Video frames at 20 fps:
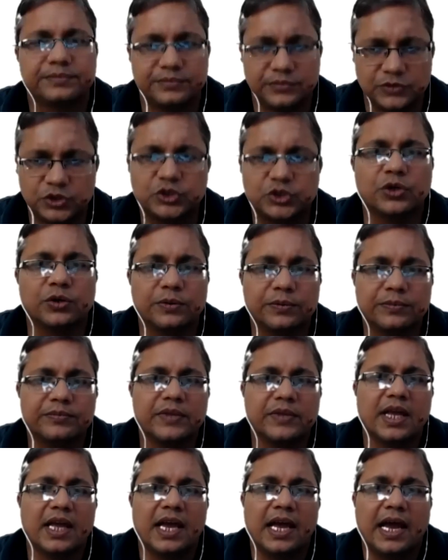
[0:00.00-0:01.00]
Sure.
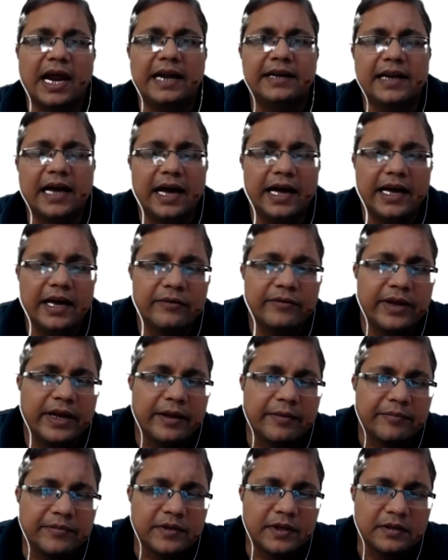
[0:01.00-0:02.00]
And I have
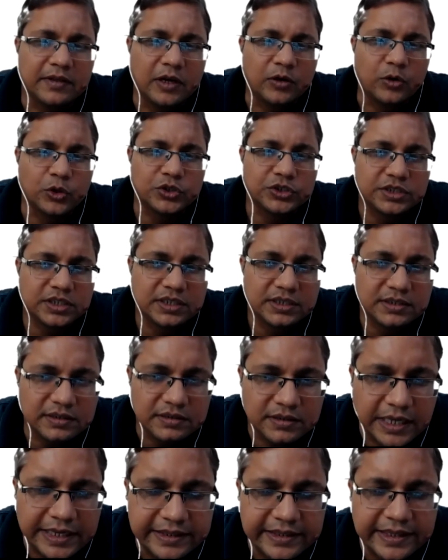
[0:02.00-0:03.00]
a
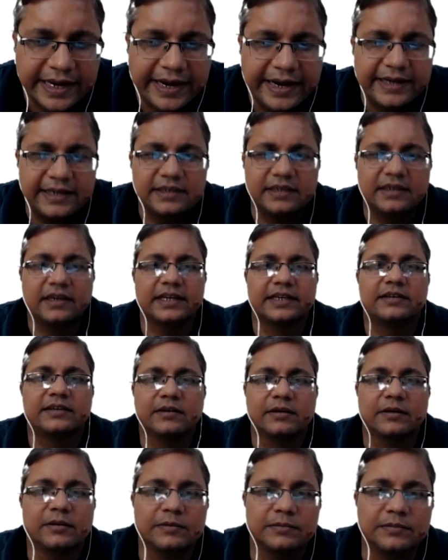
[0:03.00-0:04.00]
question in the end,
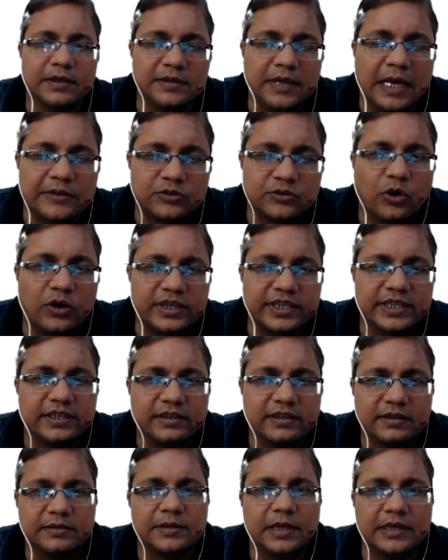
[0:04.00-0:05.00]
it's not
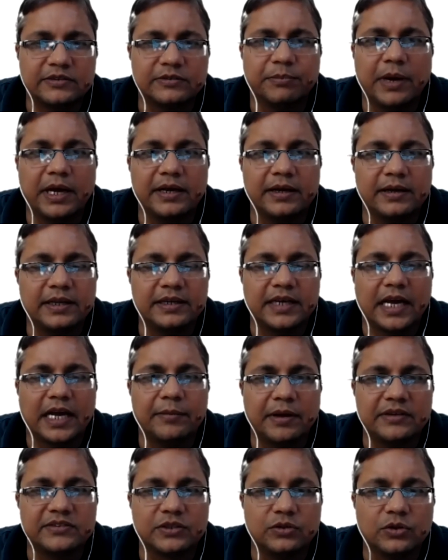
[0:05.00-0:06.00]
here,
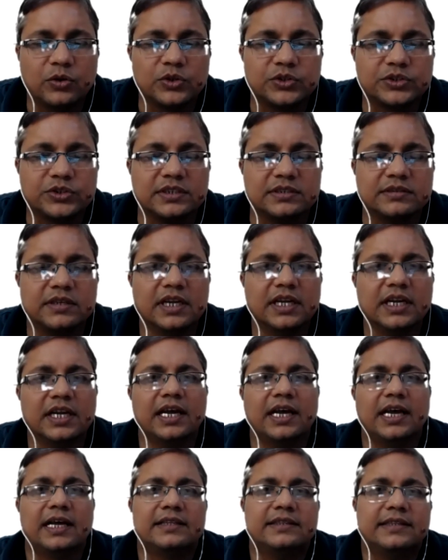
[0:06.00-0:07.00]
I'm asking the question
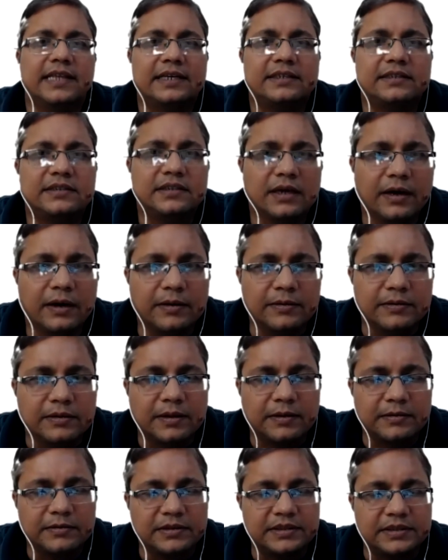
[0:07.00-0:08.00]
that
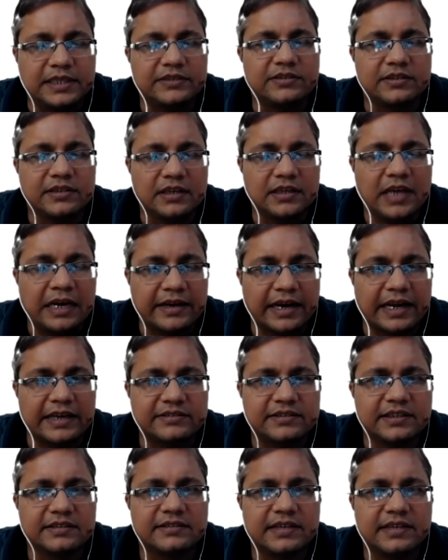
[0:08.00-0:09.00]
this
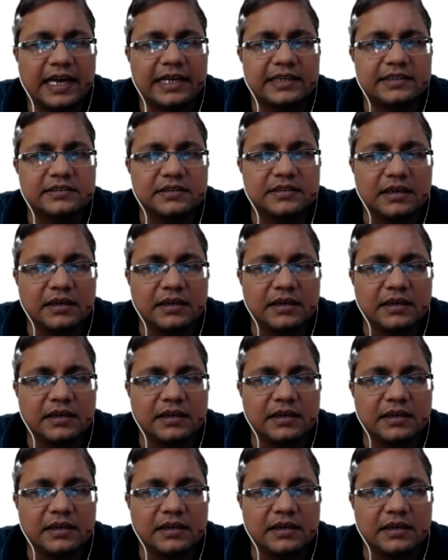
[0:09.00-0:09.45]
crisis has